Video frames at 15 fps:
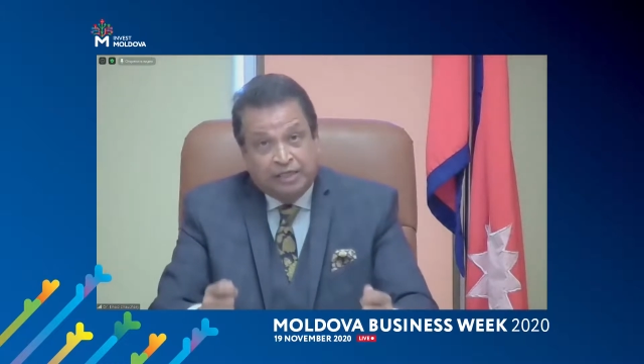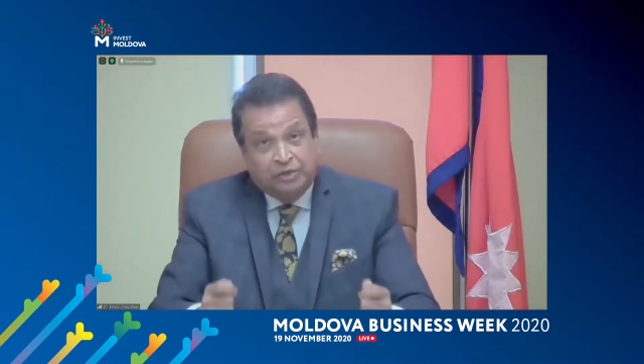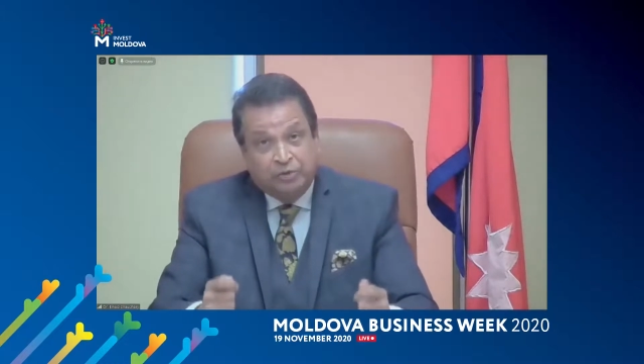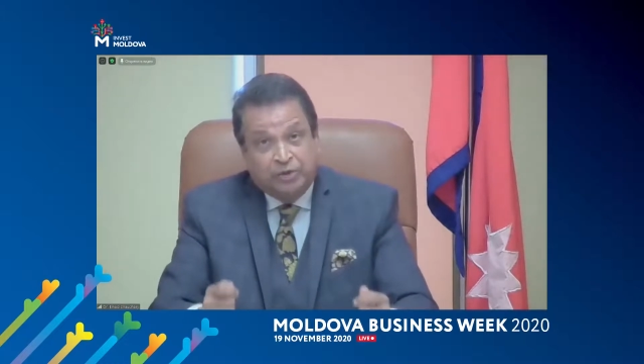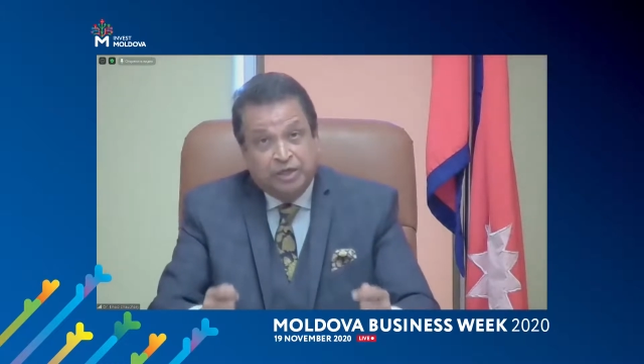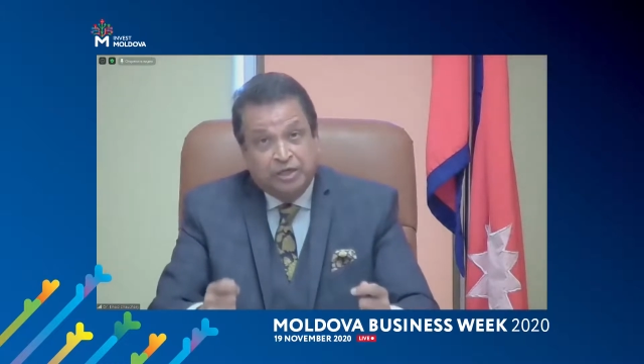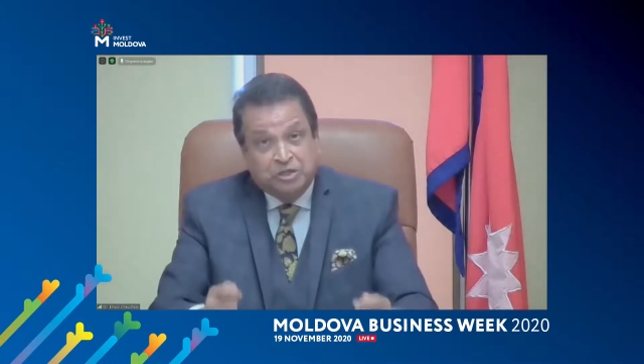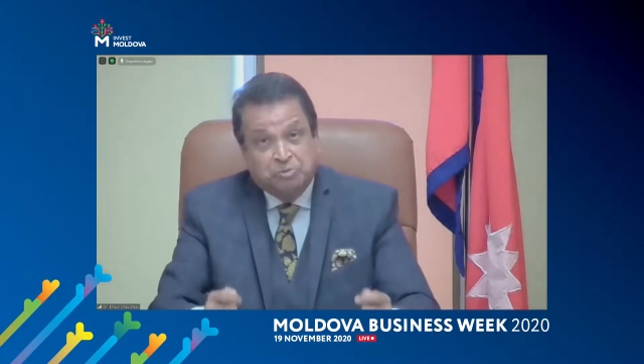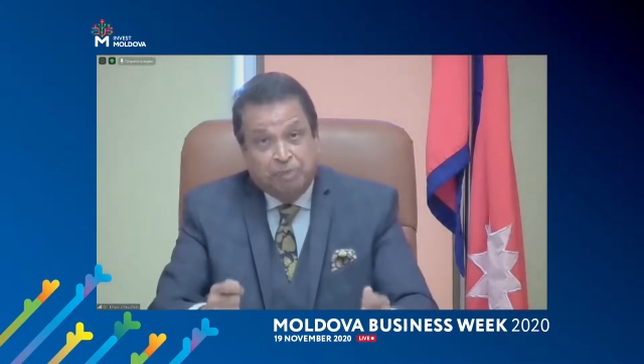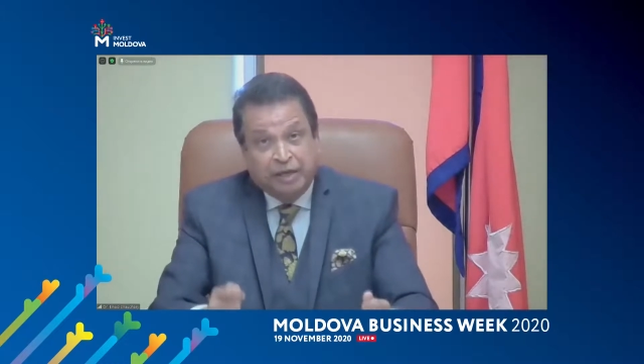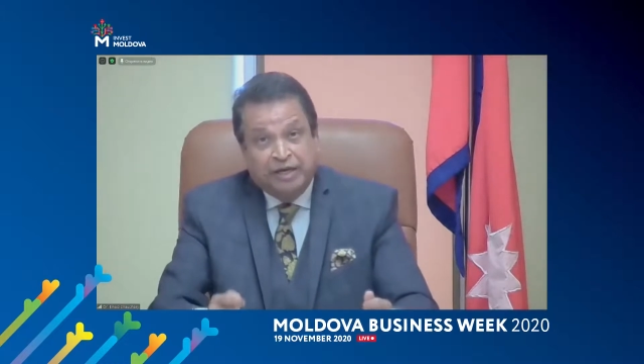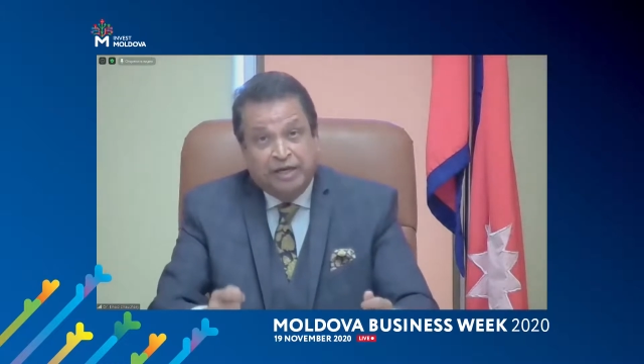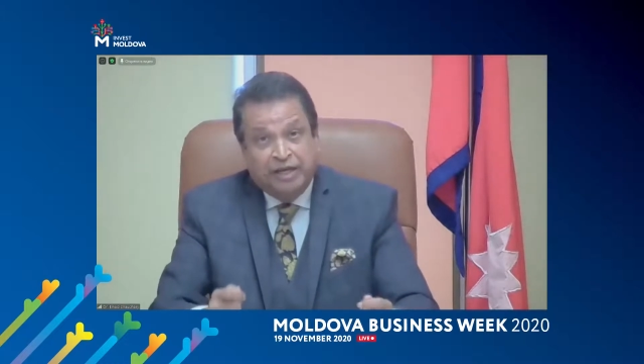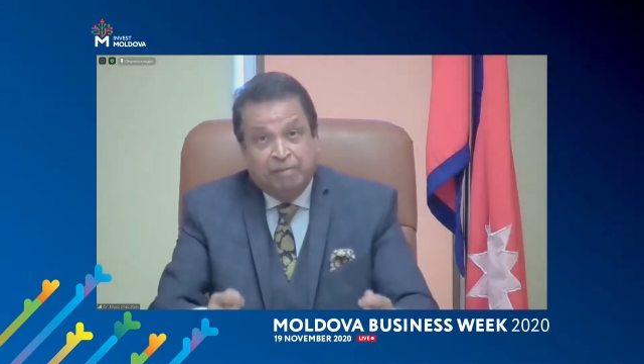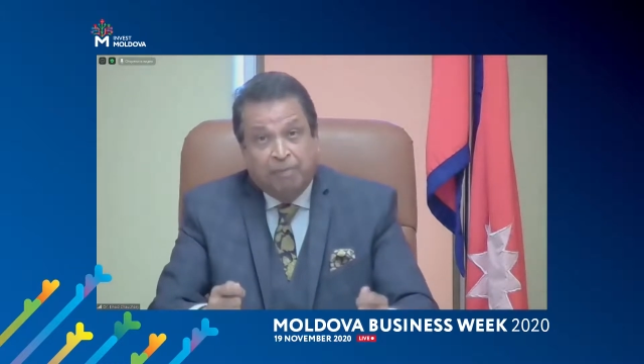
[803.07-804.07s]
you can
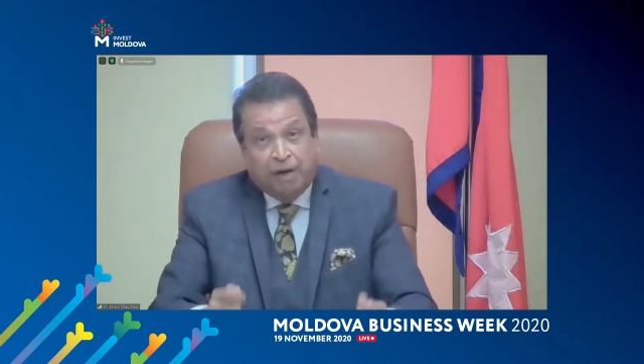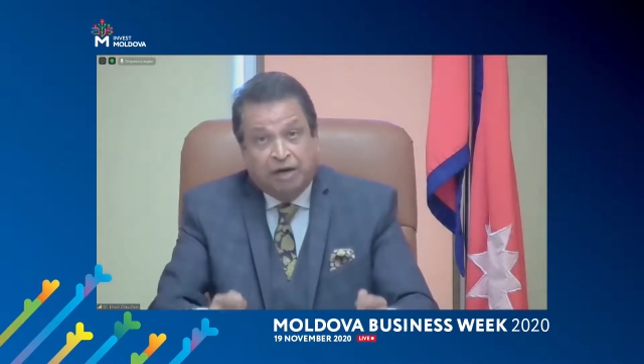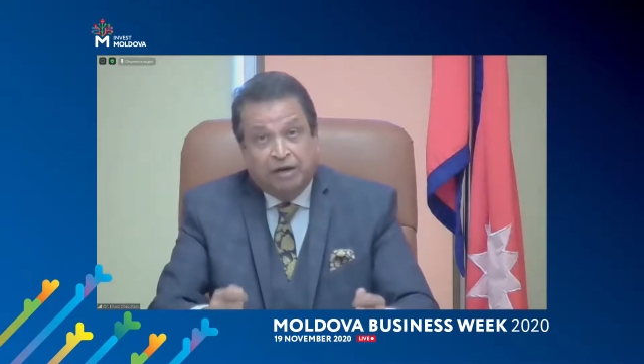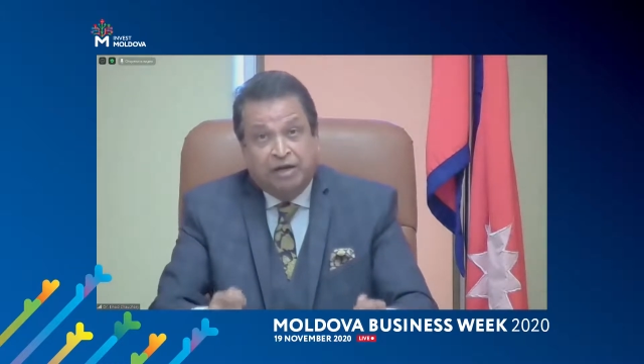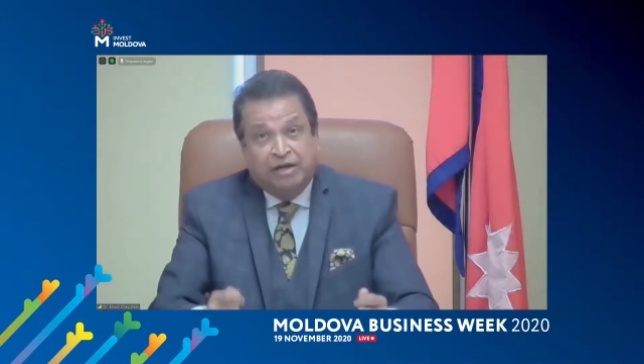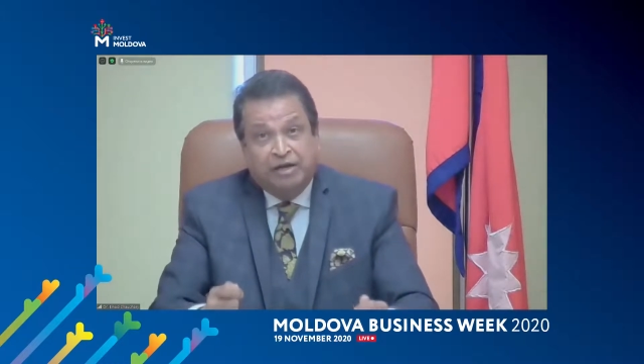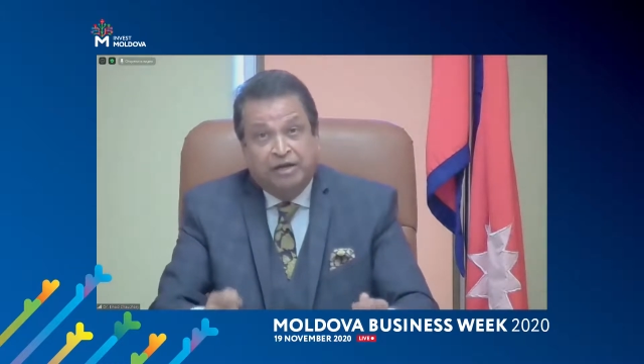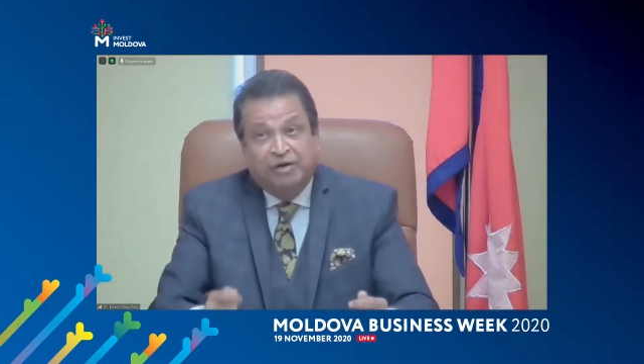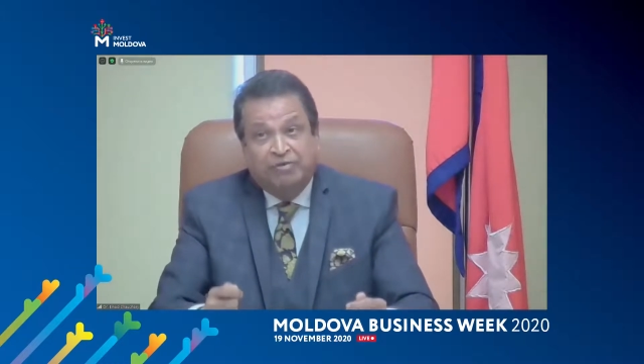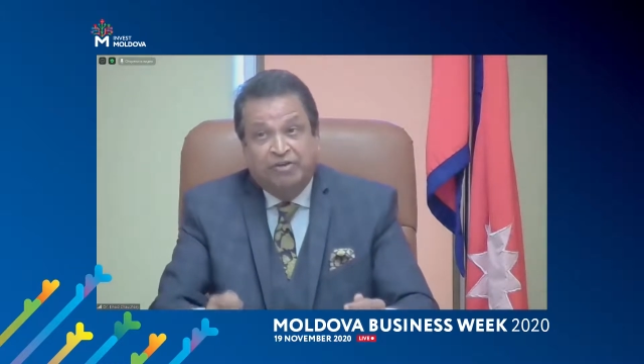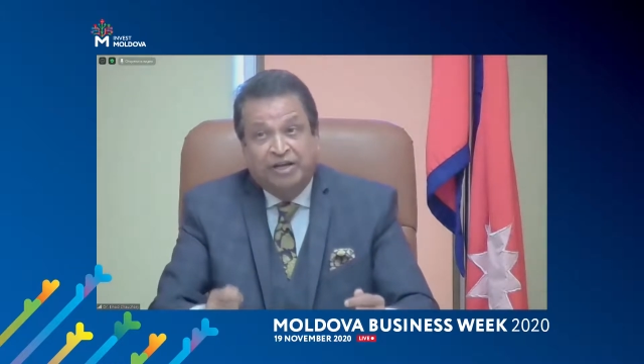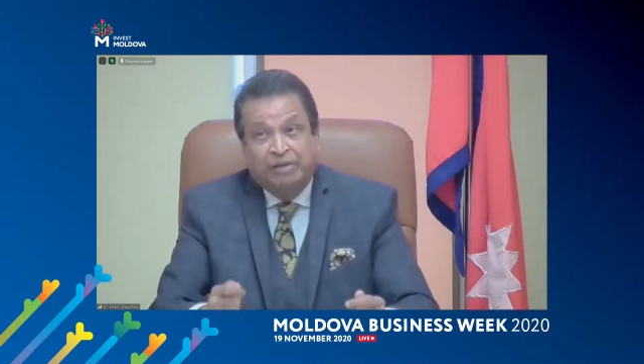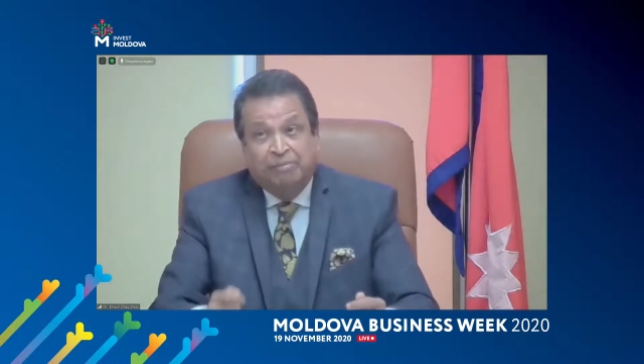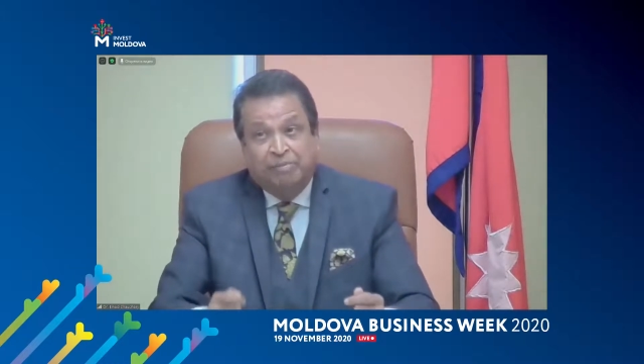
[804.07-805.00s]
spend in marketing of any